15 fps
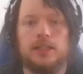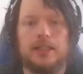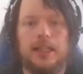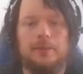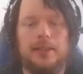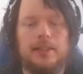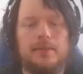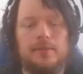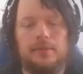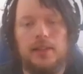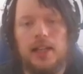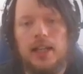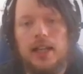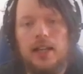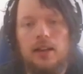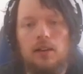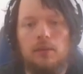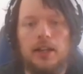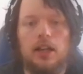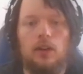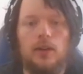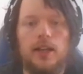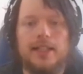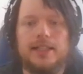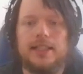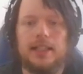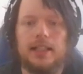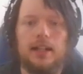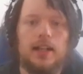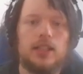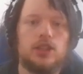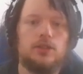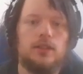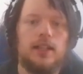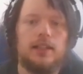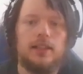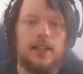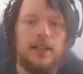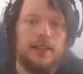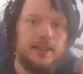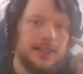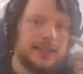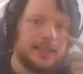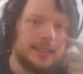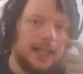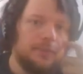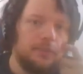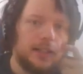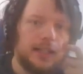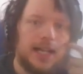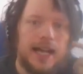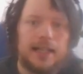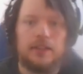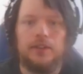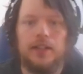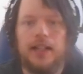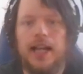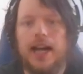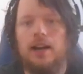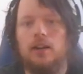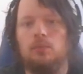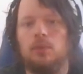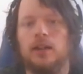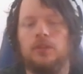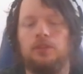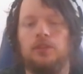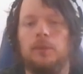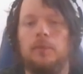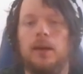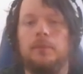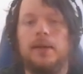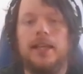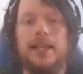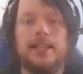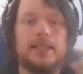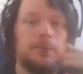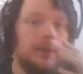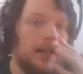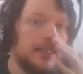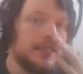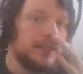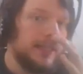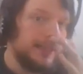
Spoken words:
summon. We go into the construct. This time we're going to activate Hound. We're going to flip up his monster that